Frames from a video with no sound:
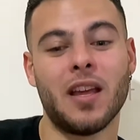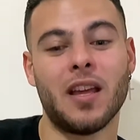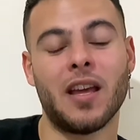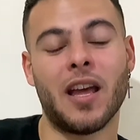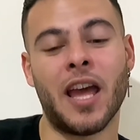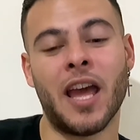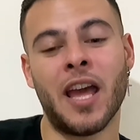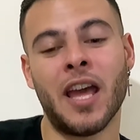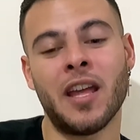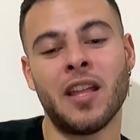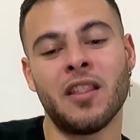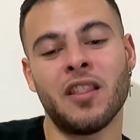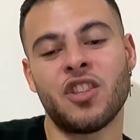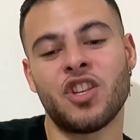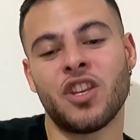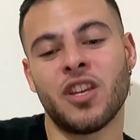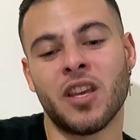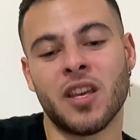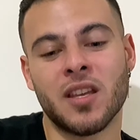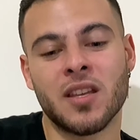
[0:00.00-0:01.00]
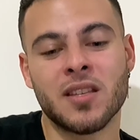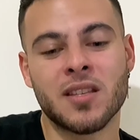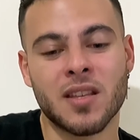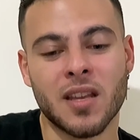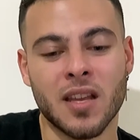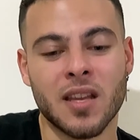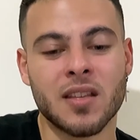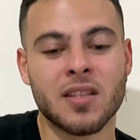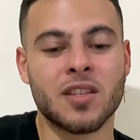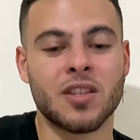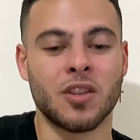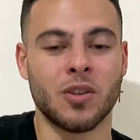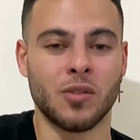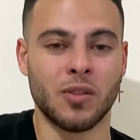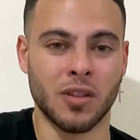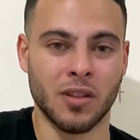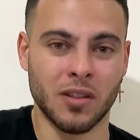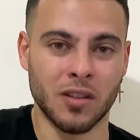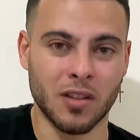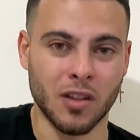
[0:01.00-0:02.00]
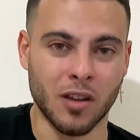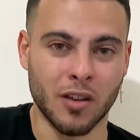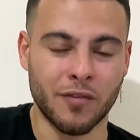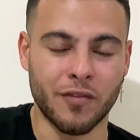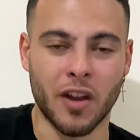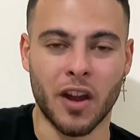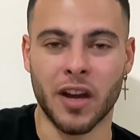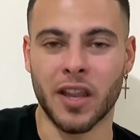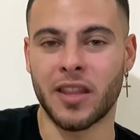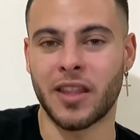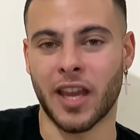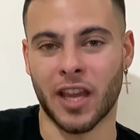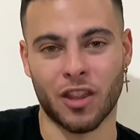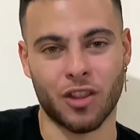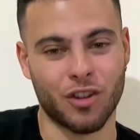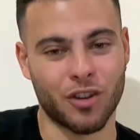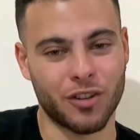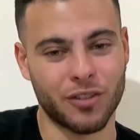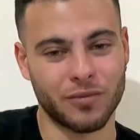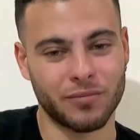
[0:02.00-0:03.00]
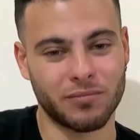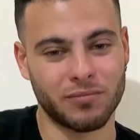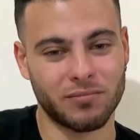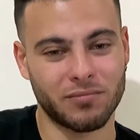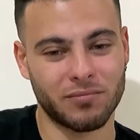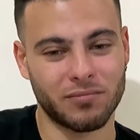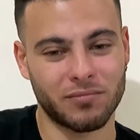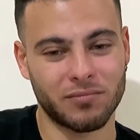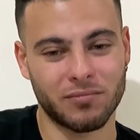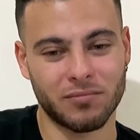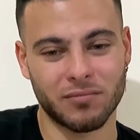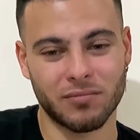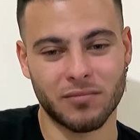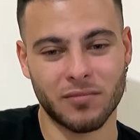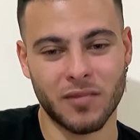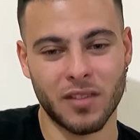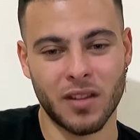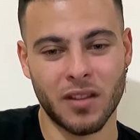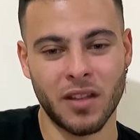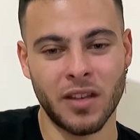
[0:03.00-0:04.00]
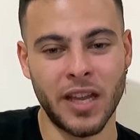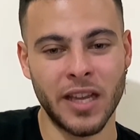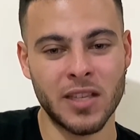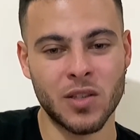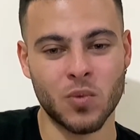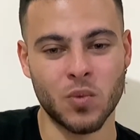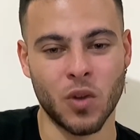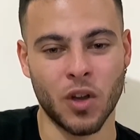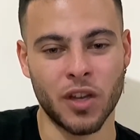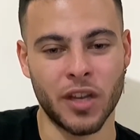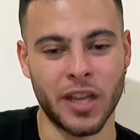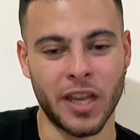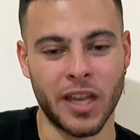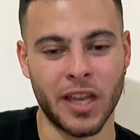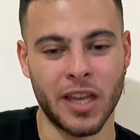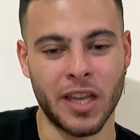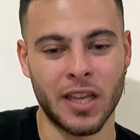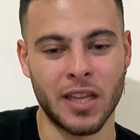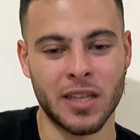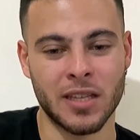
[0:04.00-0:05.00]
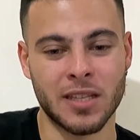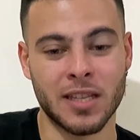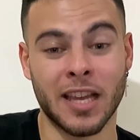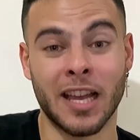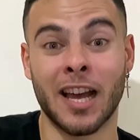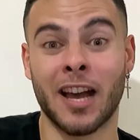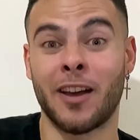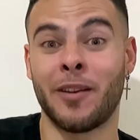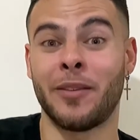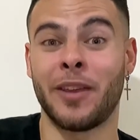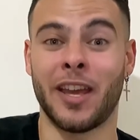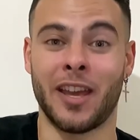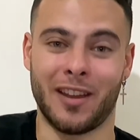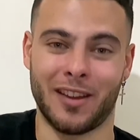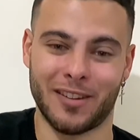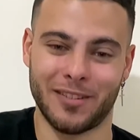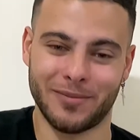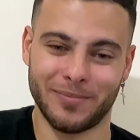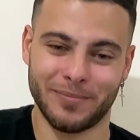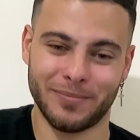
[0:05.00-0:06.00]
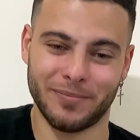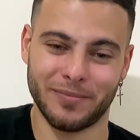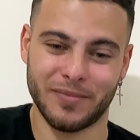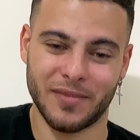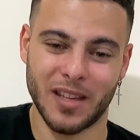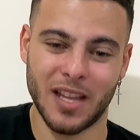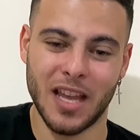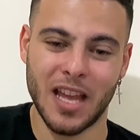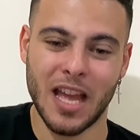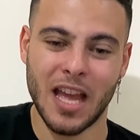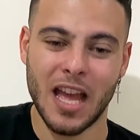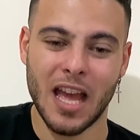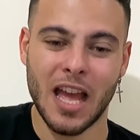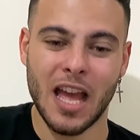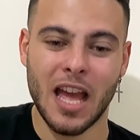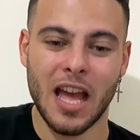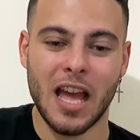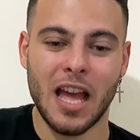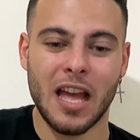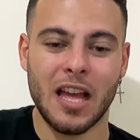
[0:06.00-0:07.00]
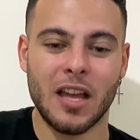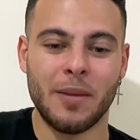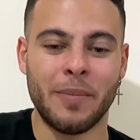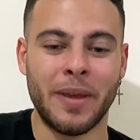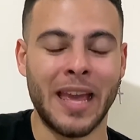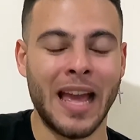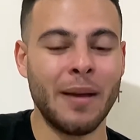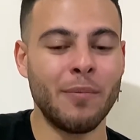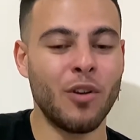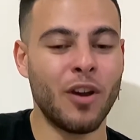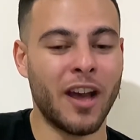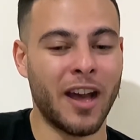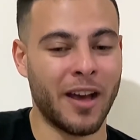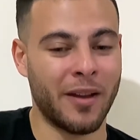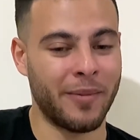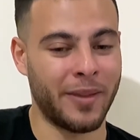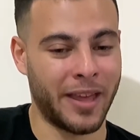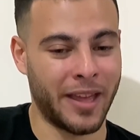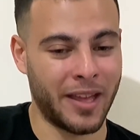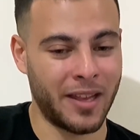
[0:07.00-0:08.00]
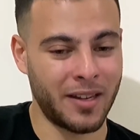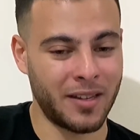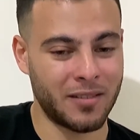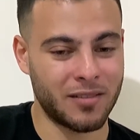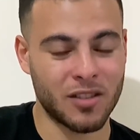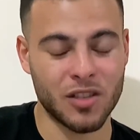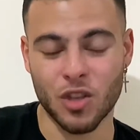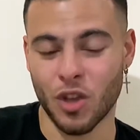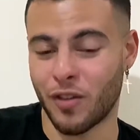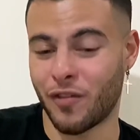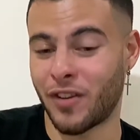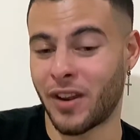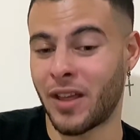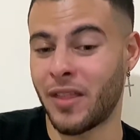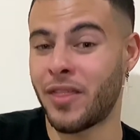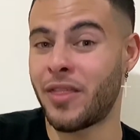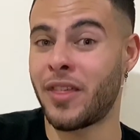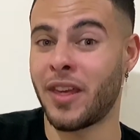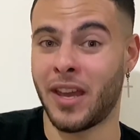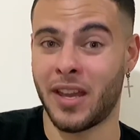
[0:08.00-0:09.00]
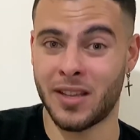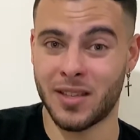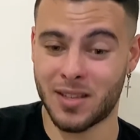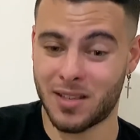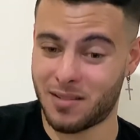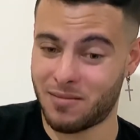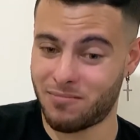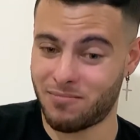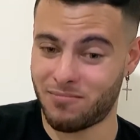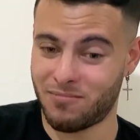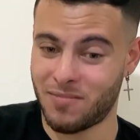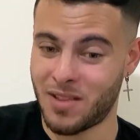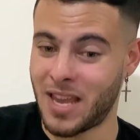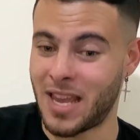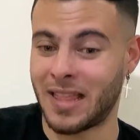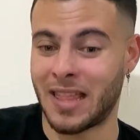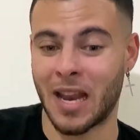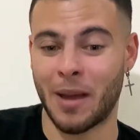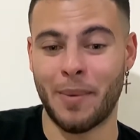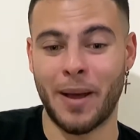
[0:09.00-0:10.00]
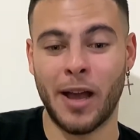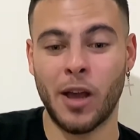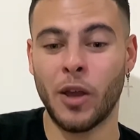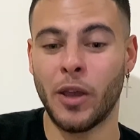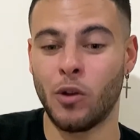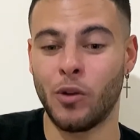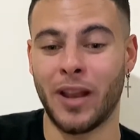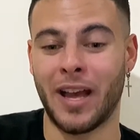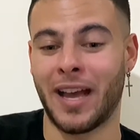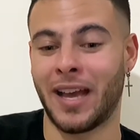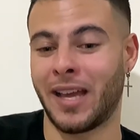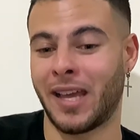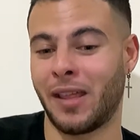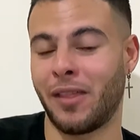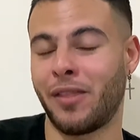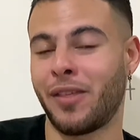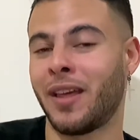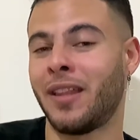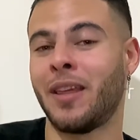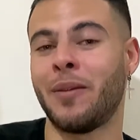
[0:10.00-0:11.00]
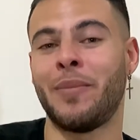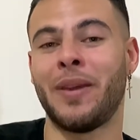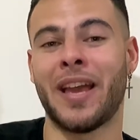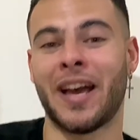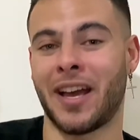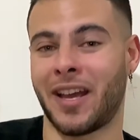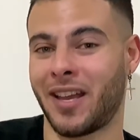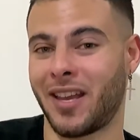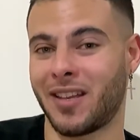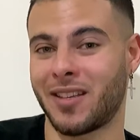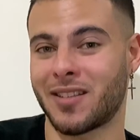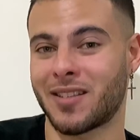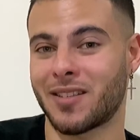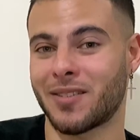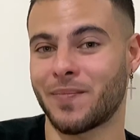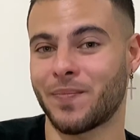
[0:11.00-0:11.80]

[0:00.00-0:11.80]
And she is a student of architecture. The next one is Javier. Me llamo Javier, soy francés y trabajo en una agencia de viajes.